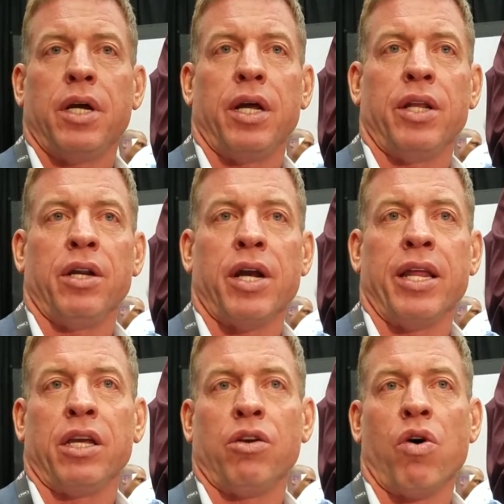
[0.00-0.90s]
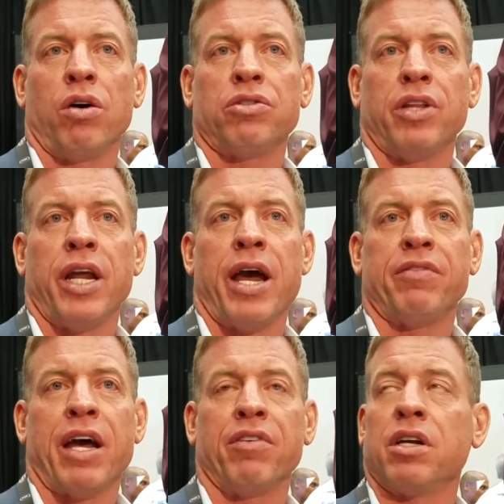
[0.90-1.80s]
And then I think you also then
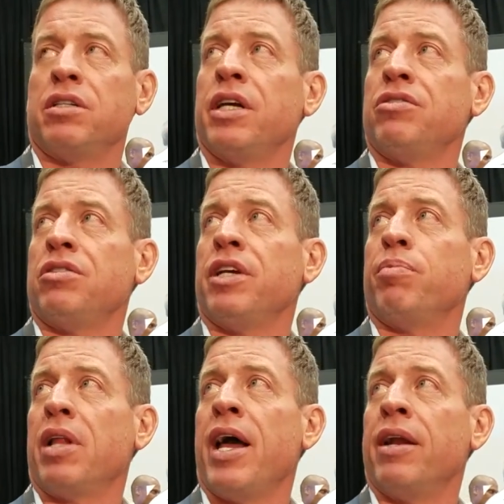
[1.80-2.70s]
have to have a contingency plan